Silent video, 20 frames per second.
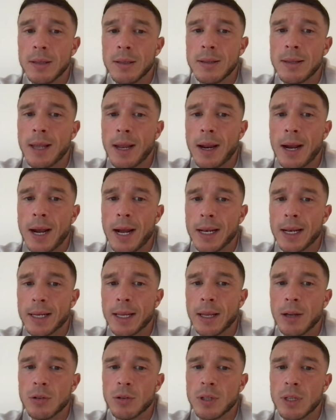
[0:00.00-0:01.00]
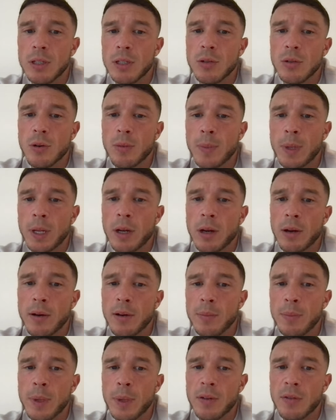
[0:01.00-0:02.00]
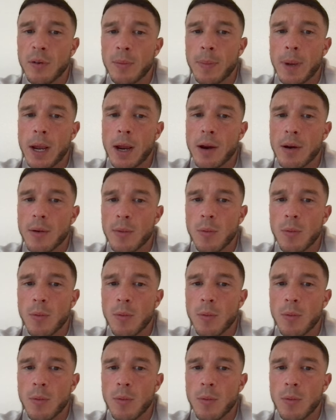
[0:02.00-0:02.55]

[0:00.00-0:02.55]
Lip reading: their ad account into a bit of a better